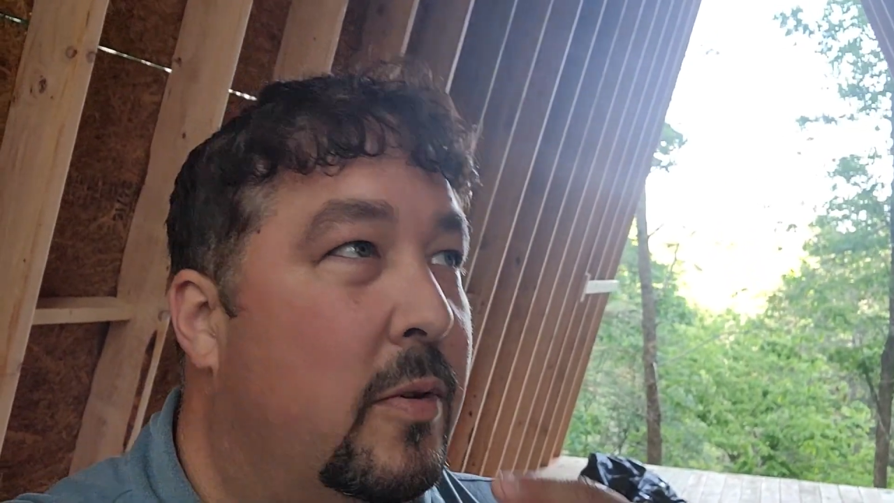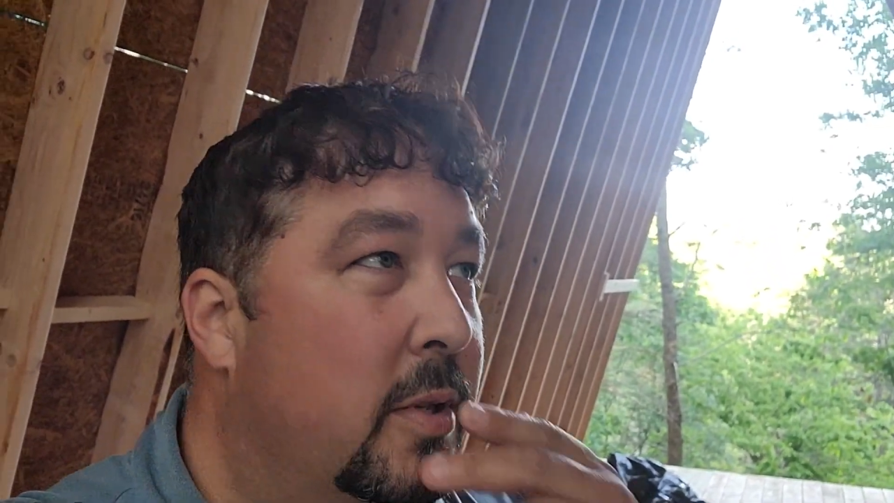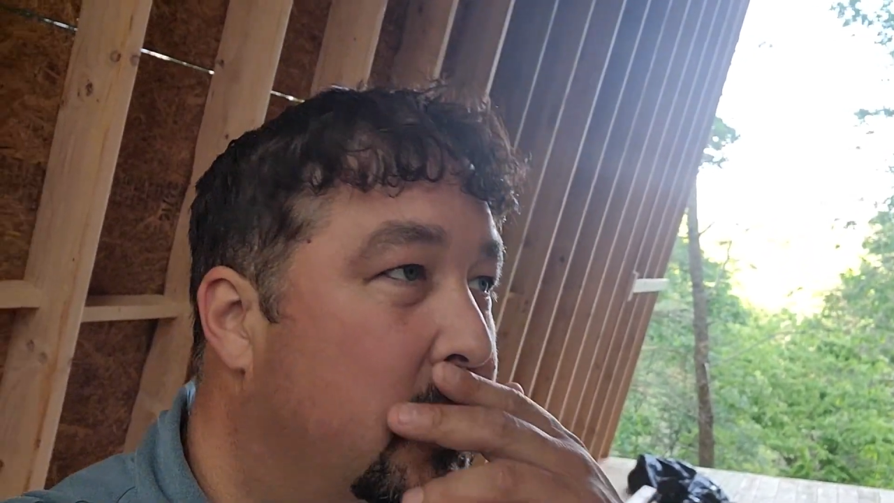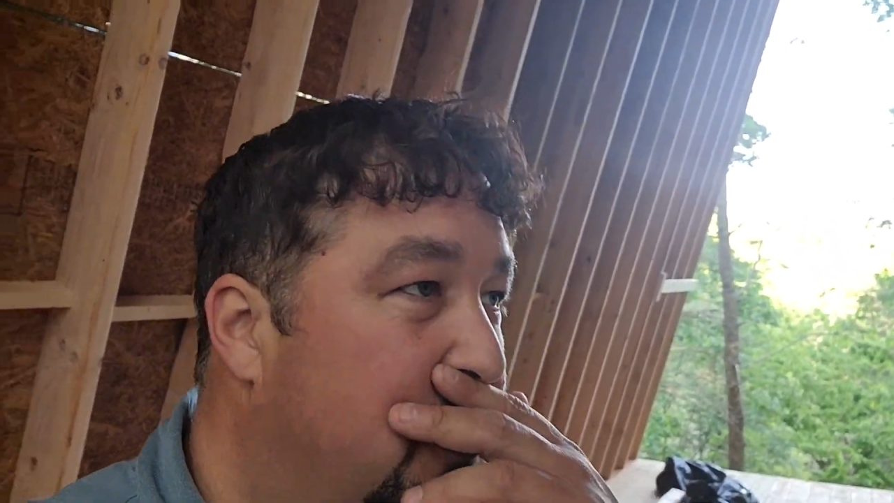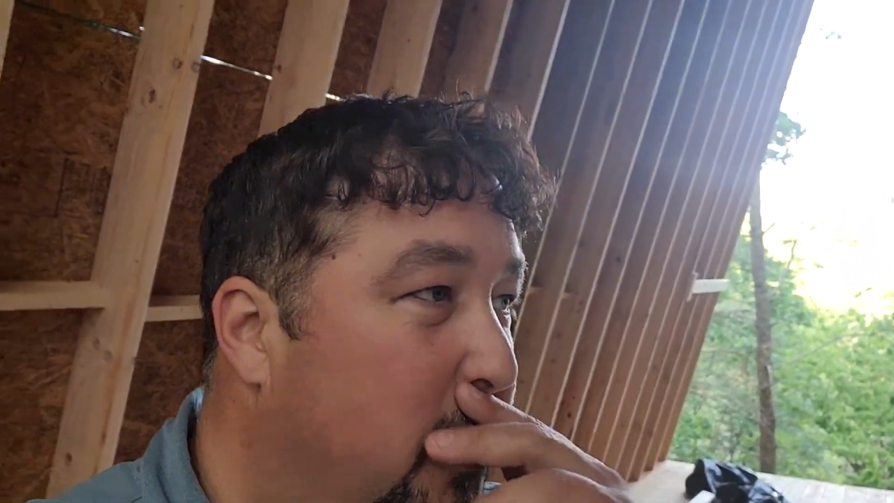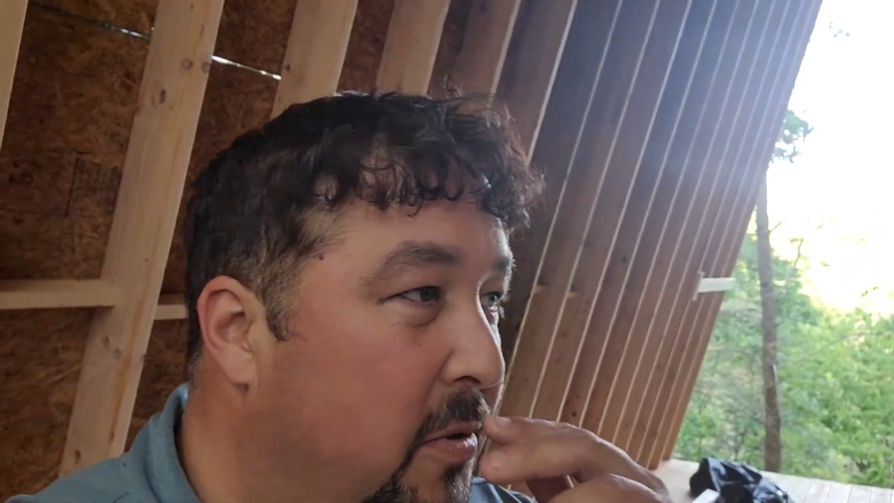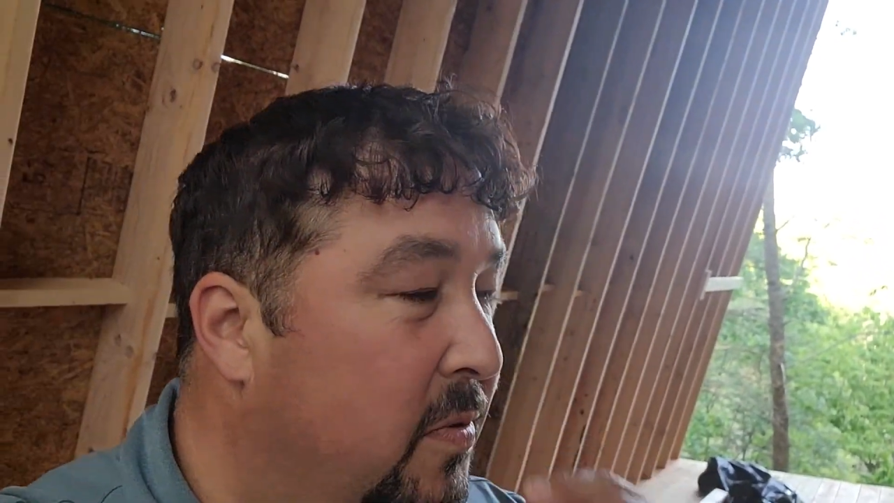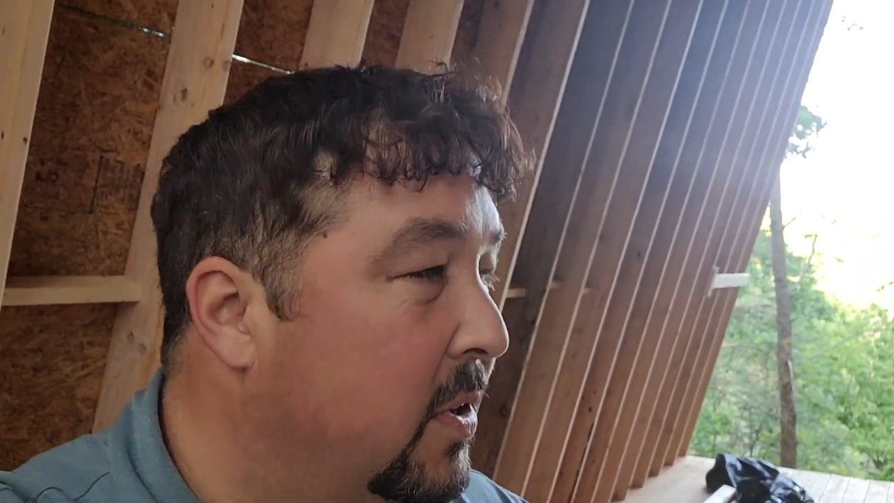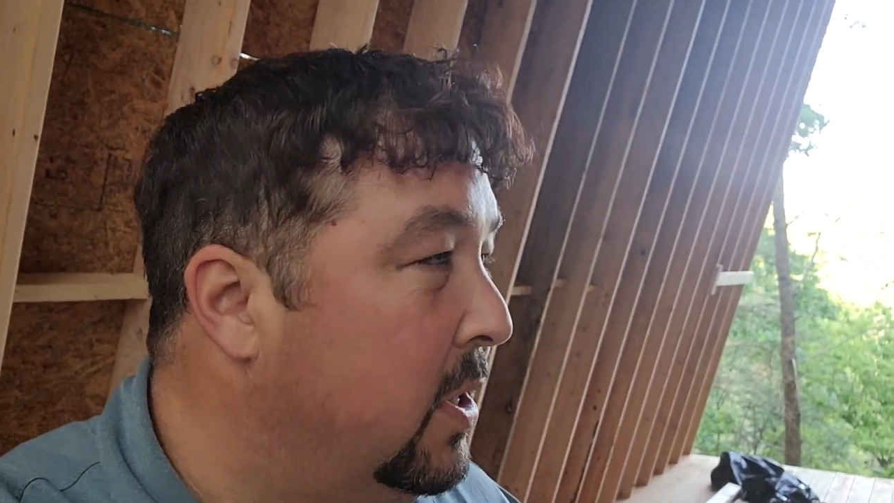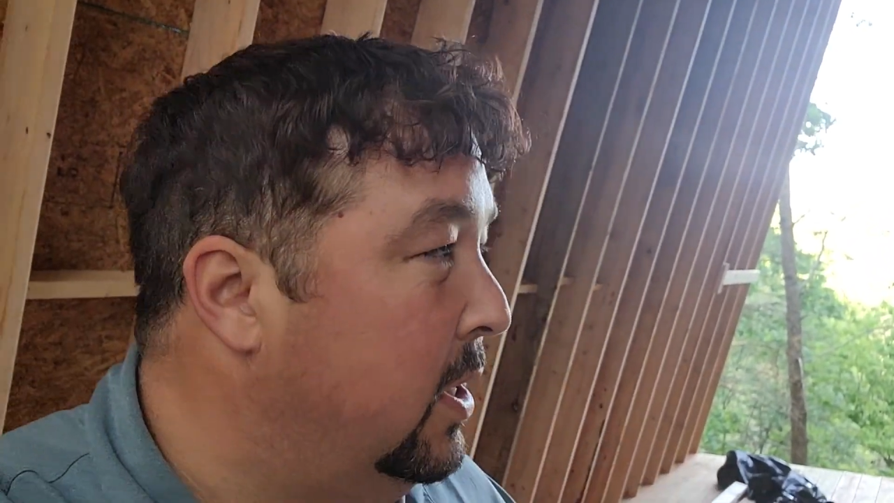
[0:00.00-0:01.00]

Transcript: on this roof.